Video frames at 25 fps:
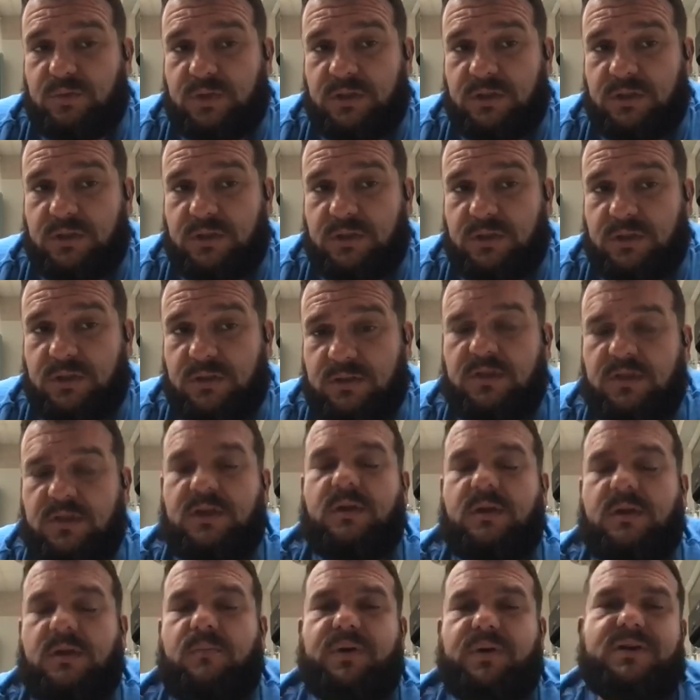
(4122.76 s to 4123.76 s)
you're on a
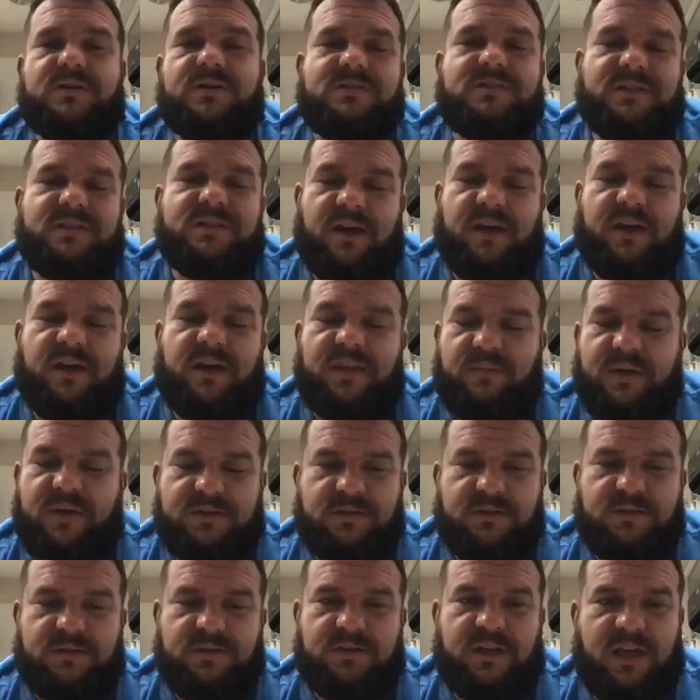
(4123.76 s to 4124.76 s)
what? Because
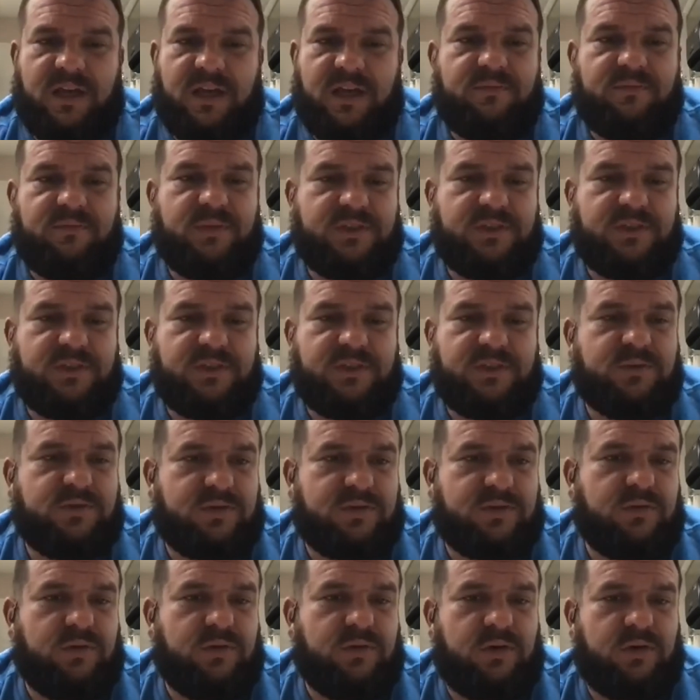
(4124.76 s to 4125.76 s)
now that means they're going to have
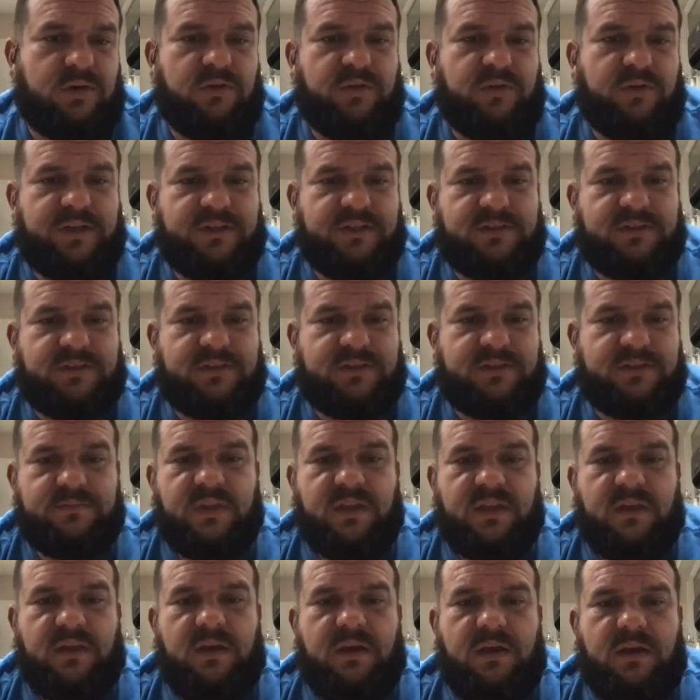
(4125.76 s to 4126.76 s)
much more slower heart rates.
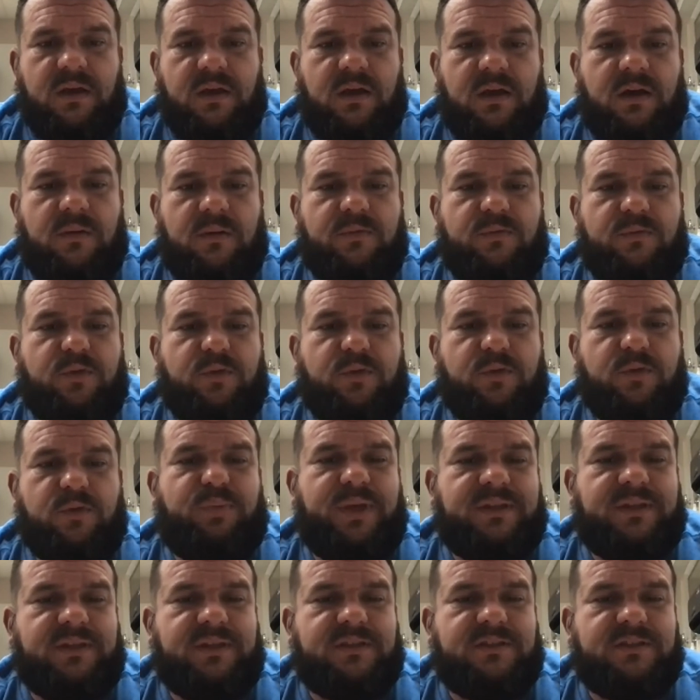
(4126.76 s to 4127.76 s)

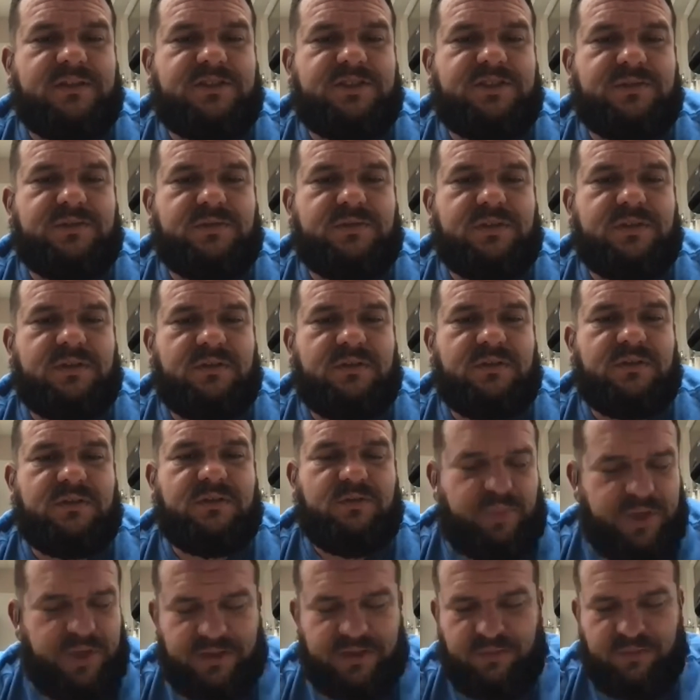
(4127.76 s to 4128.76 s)
Repeat
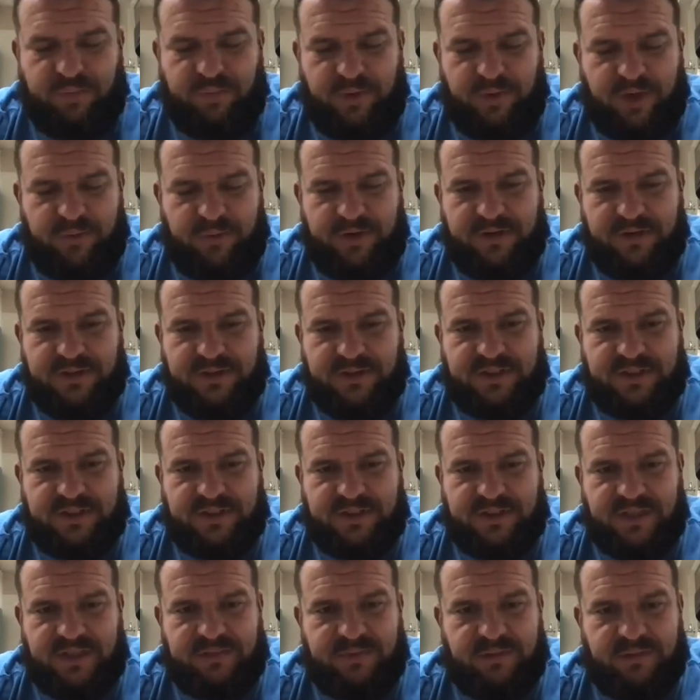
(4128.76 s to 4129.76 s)
the
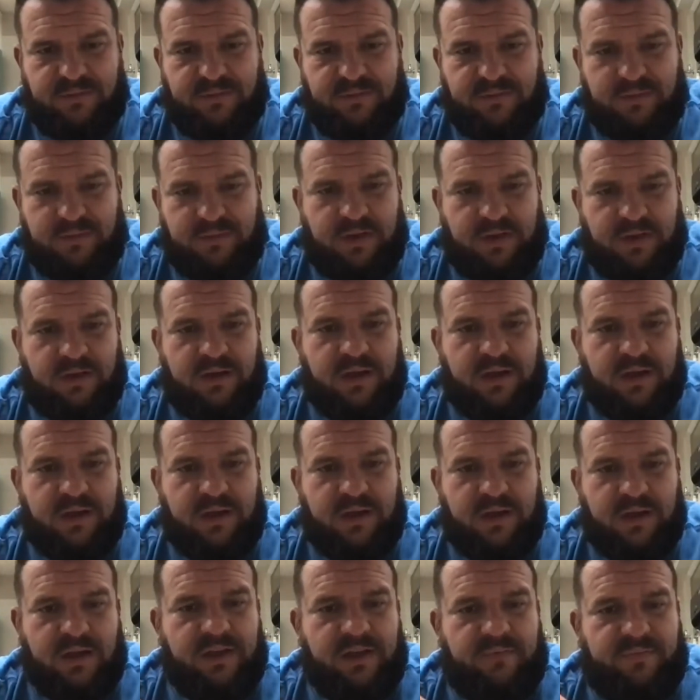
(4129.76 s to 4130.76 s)
primary assessment.
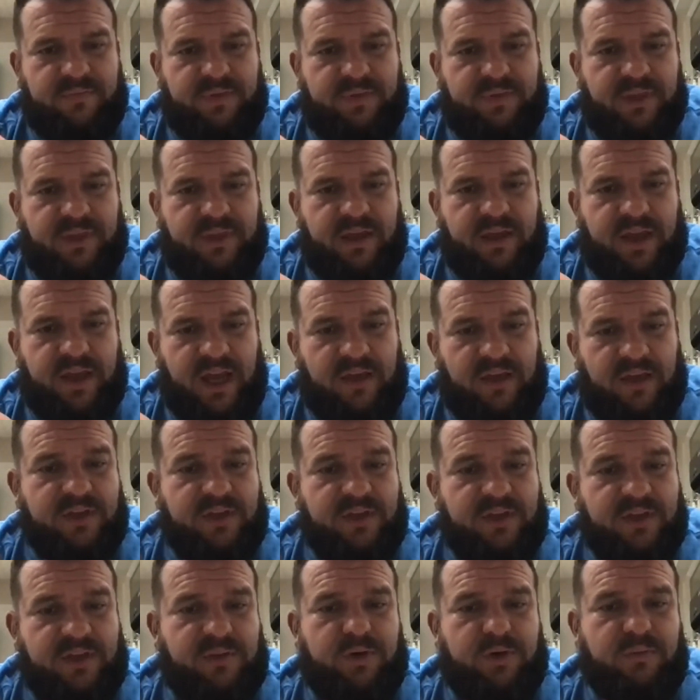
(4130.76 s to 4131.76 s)
If they
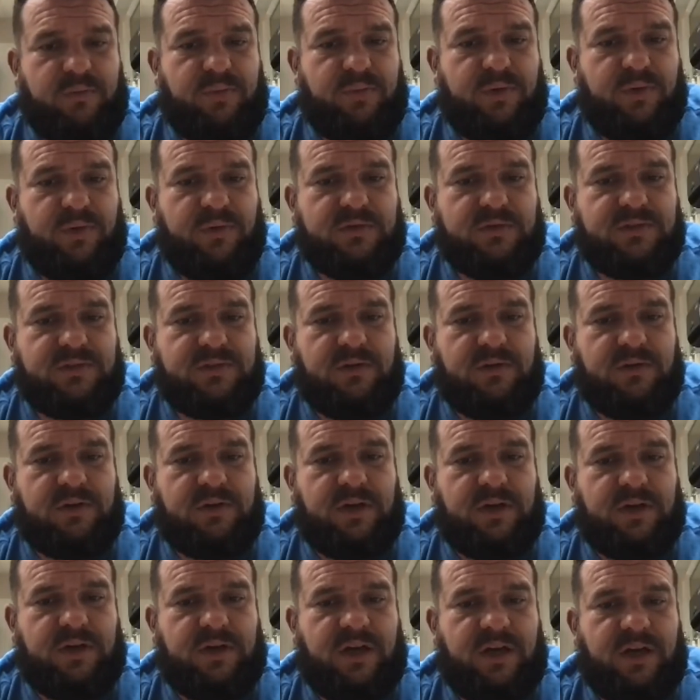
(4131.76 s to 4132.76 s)
have any broken
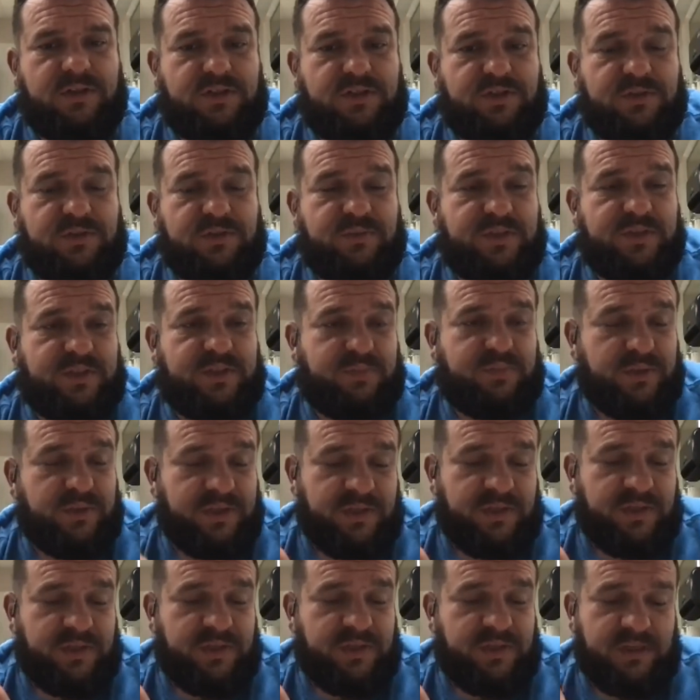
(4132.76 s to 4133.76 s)
bones that are common that
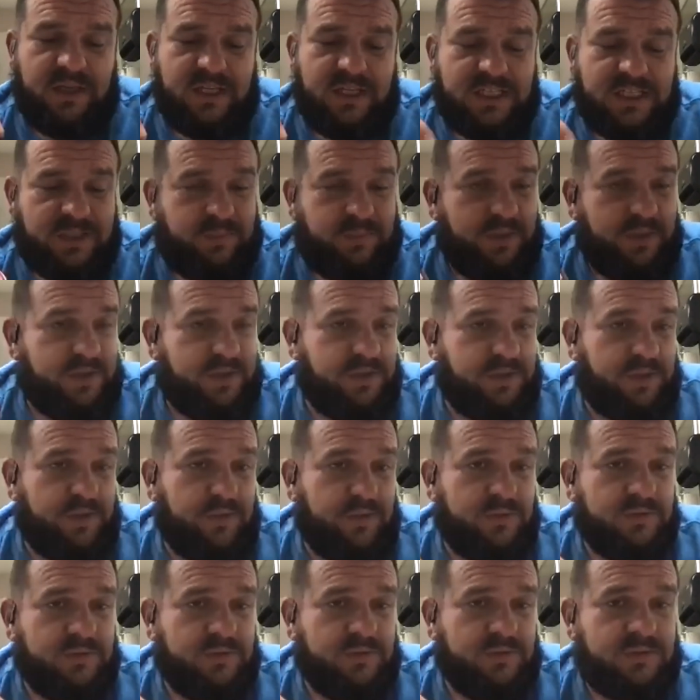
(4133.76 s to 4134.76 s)
should be splinted,
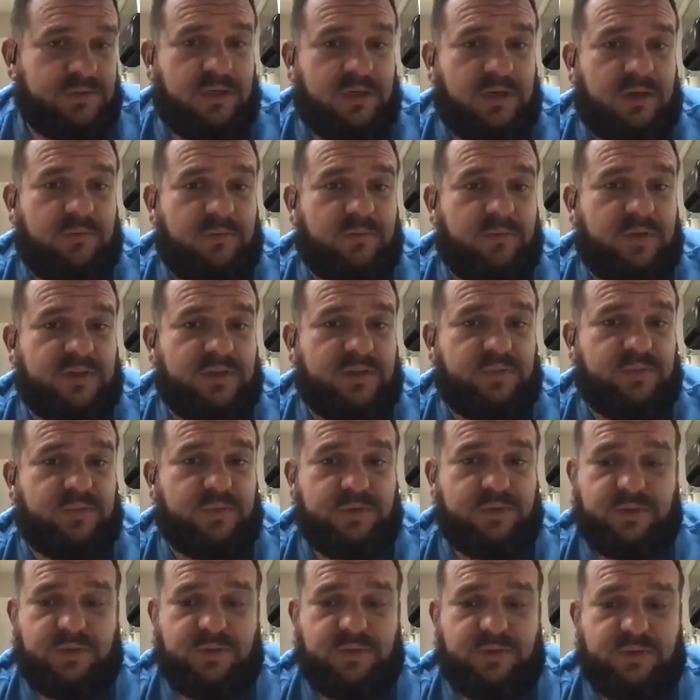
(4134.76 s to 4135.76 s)
splint those
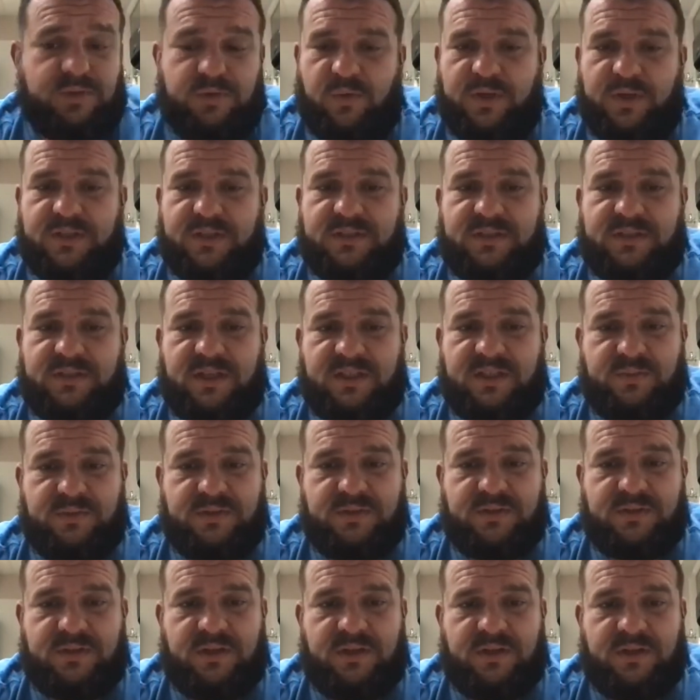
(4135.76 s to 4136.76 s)
as we're doing our
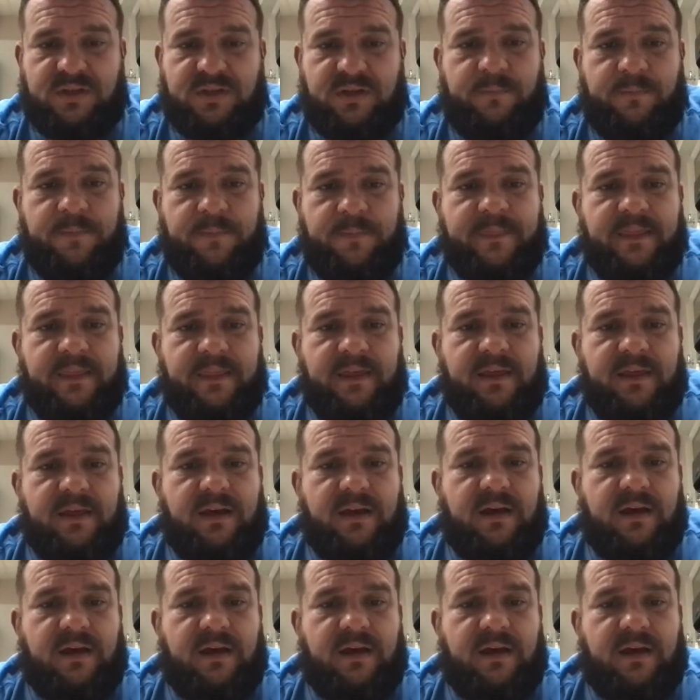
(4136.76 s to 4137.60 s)
reassessments there.